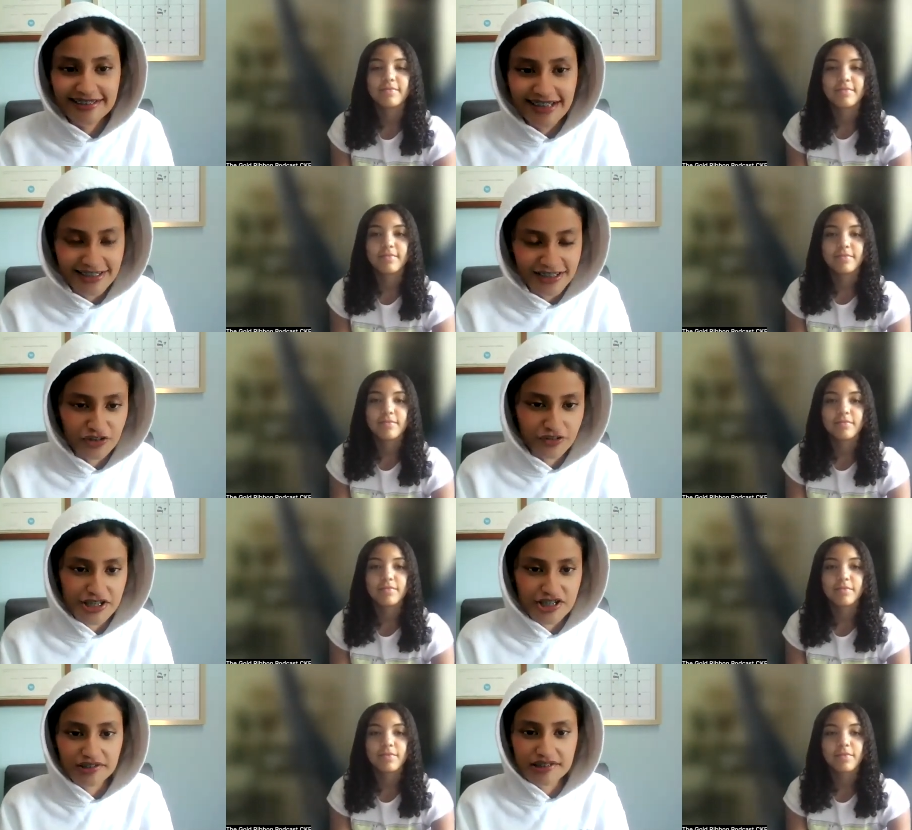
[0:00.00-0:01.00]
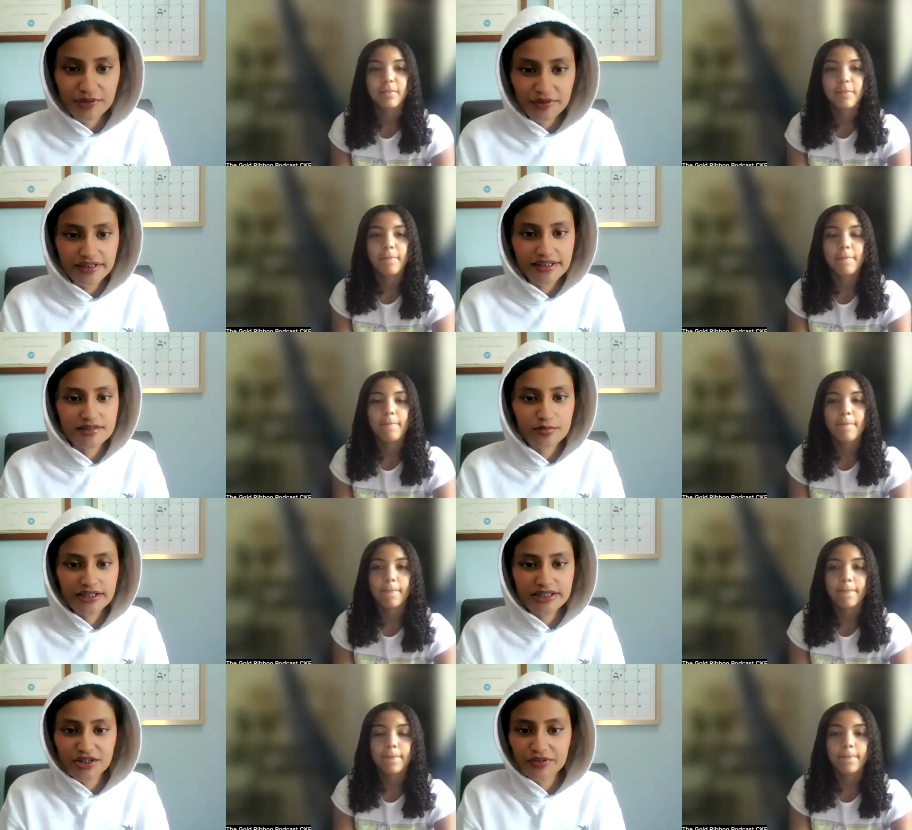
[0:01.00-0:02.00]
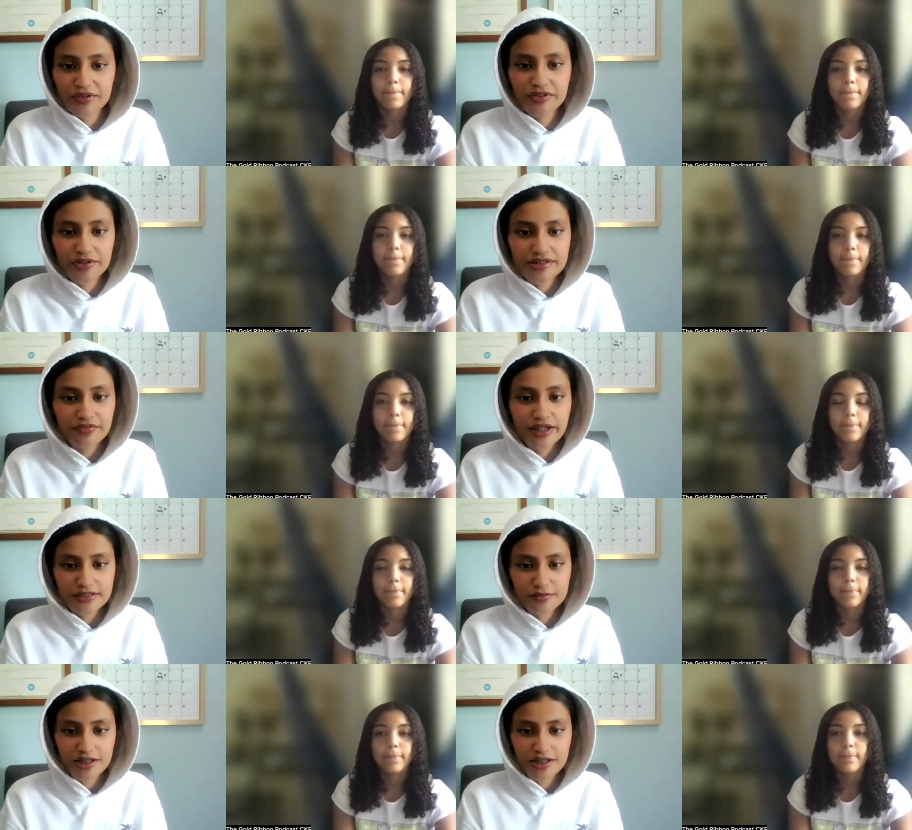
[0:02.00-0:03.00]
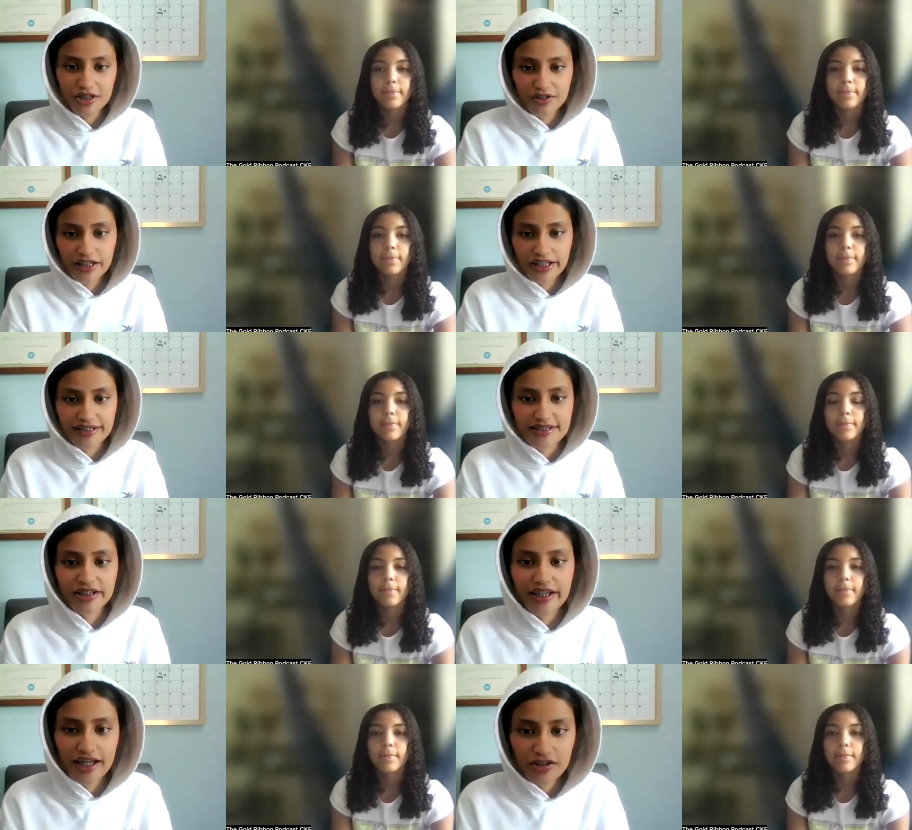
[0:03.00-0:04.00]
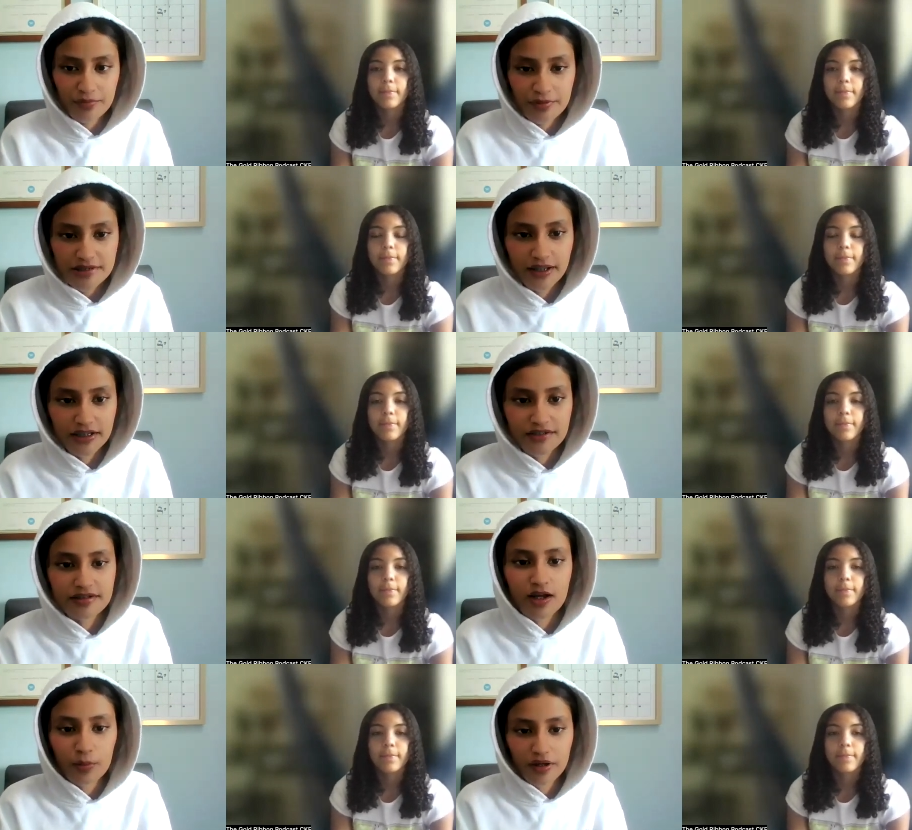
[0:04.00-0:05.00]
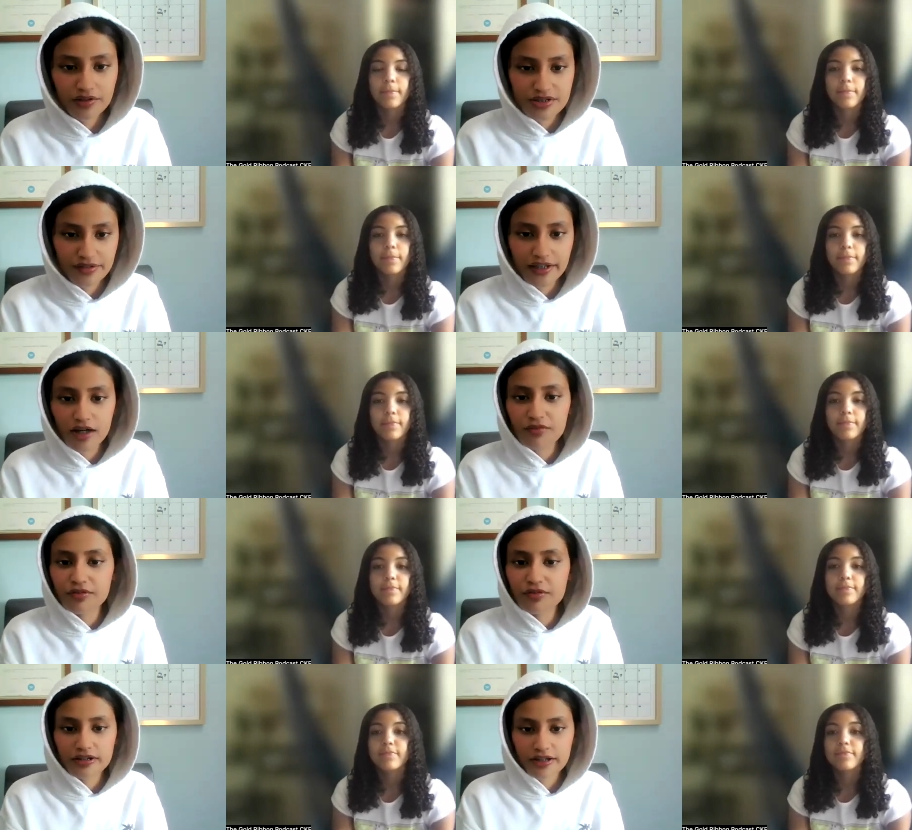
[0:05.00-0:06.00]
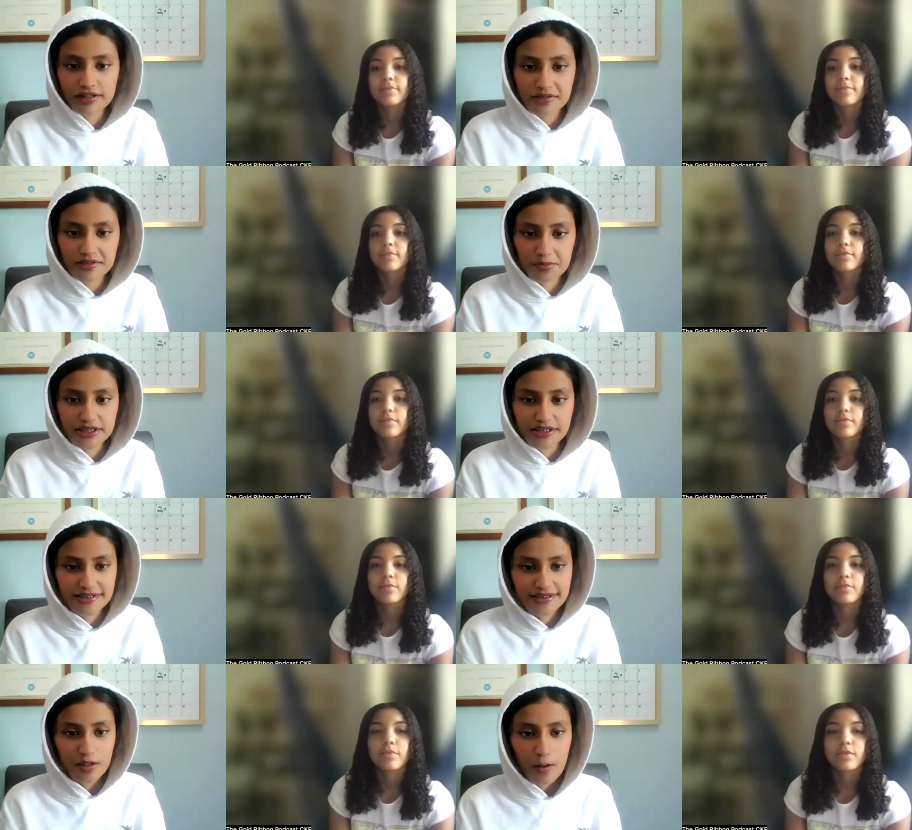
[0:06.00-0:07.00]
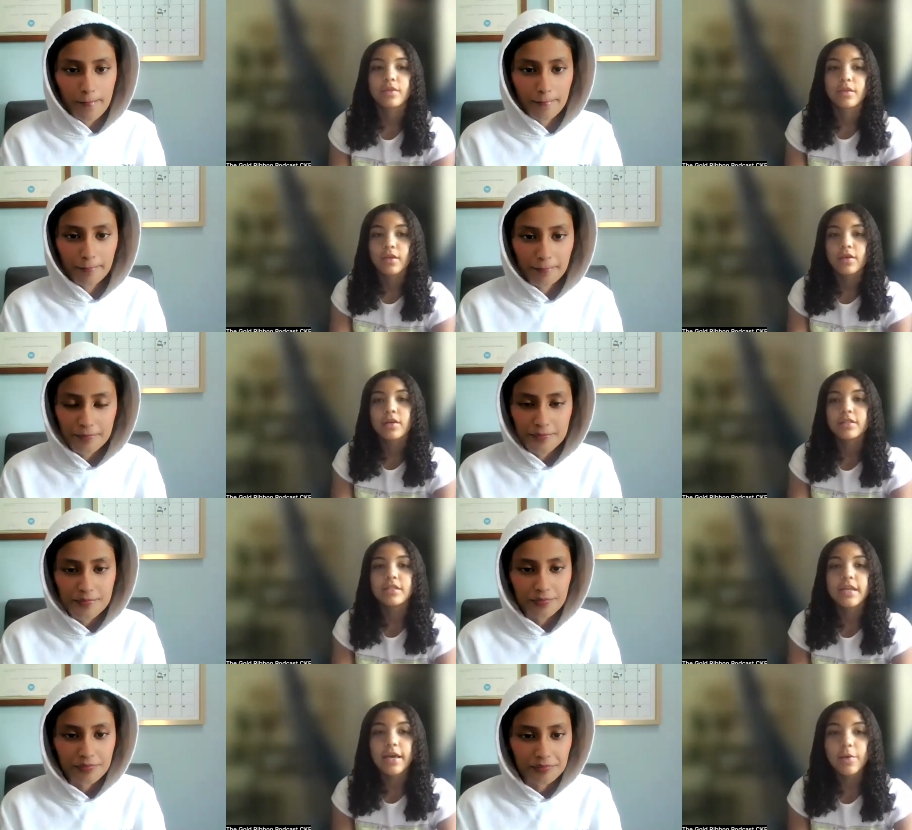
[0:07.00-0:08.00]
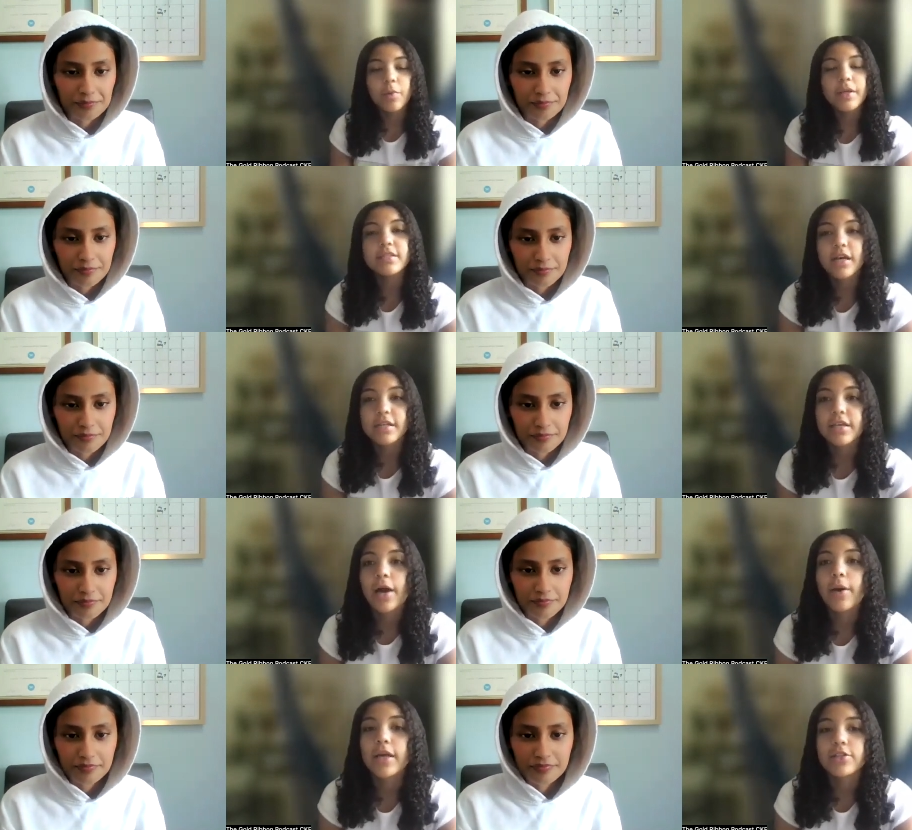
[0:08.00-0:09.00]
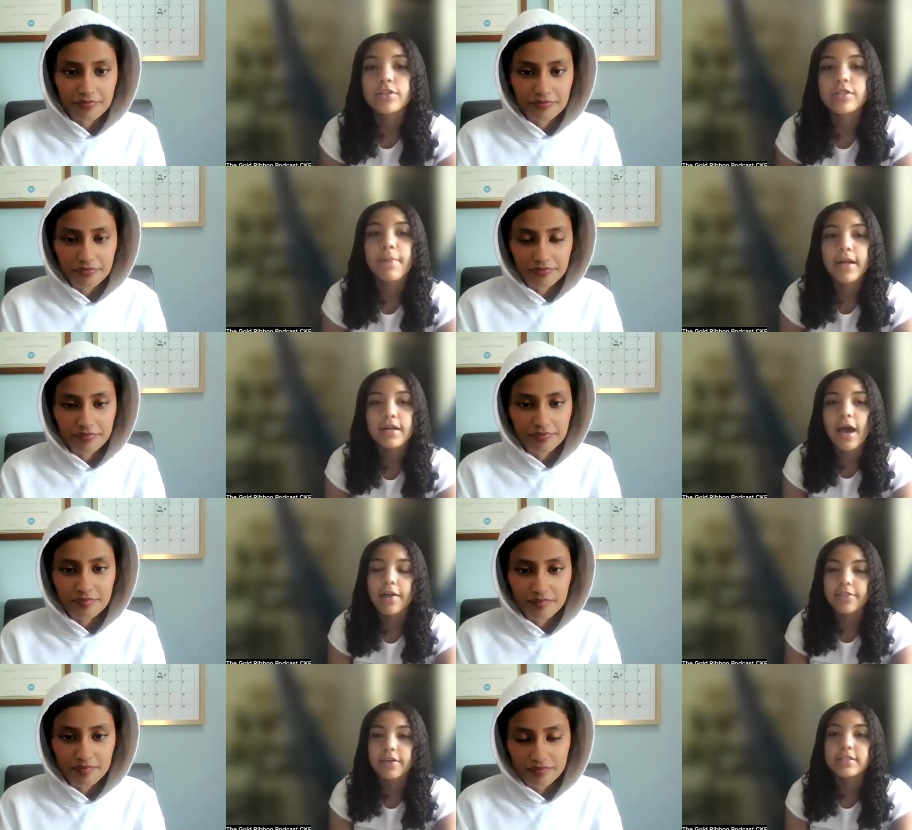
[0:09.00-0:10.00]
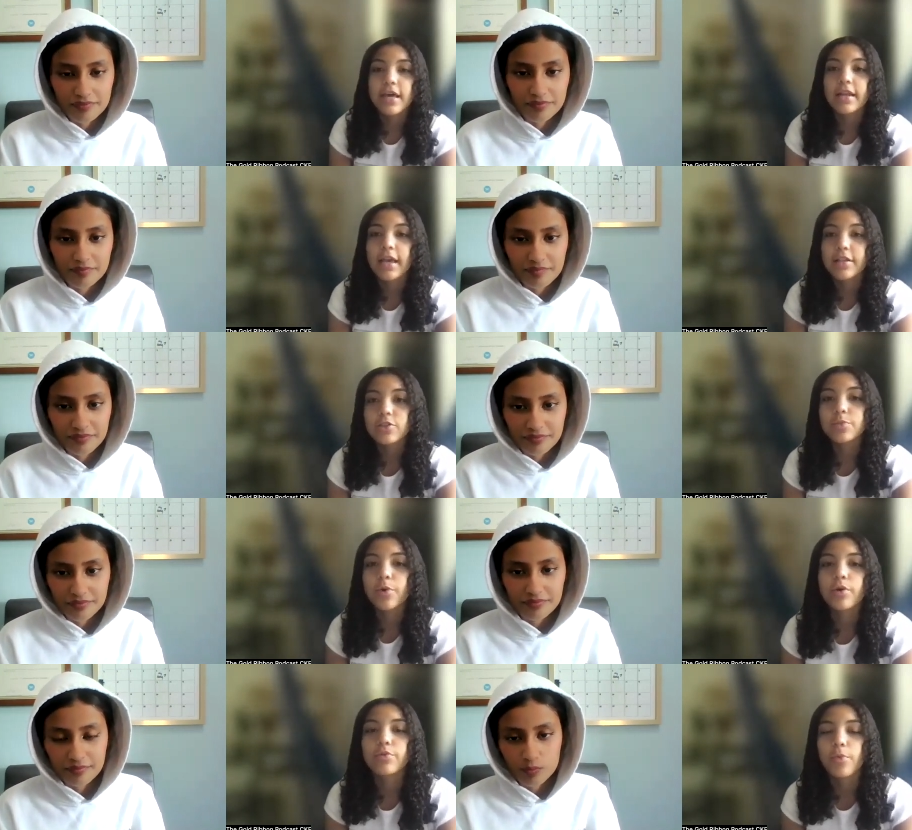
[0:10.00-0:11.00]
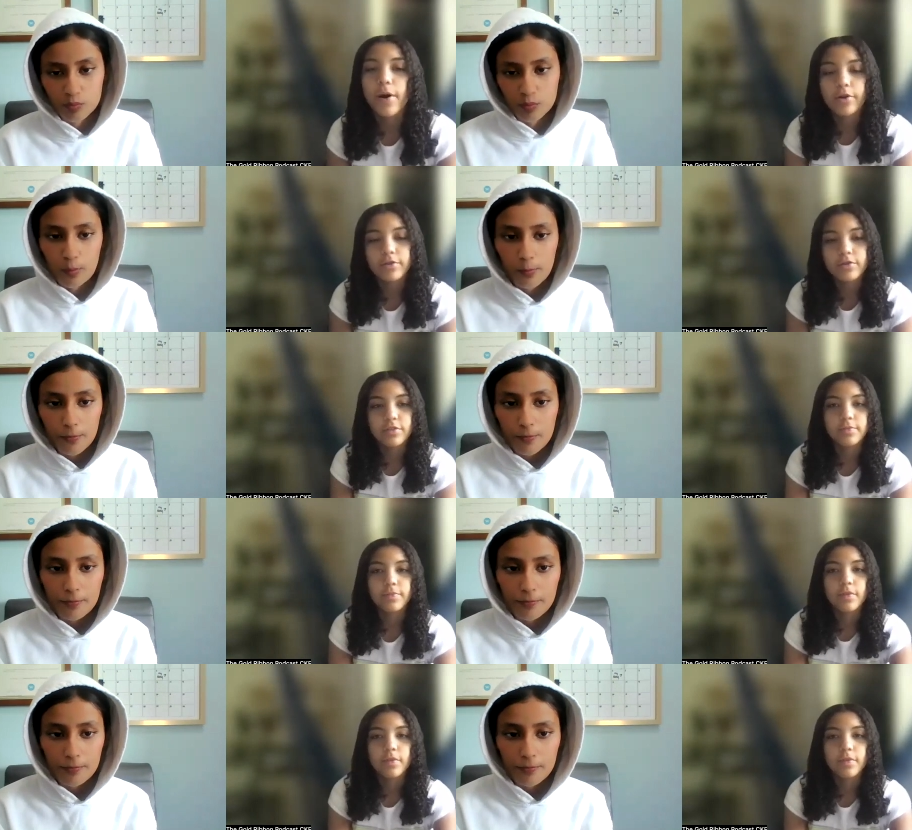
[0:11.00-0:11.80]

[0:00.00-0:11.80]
Speaker 1: and Taskin Arisha. Tune in as we interview those affected by childhood cancer, gather their perspectives, and help others find comfort in
Speaker 2: their expertise. Today, we'll be discussing how cancer has impacted athletes and cancer sport role models.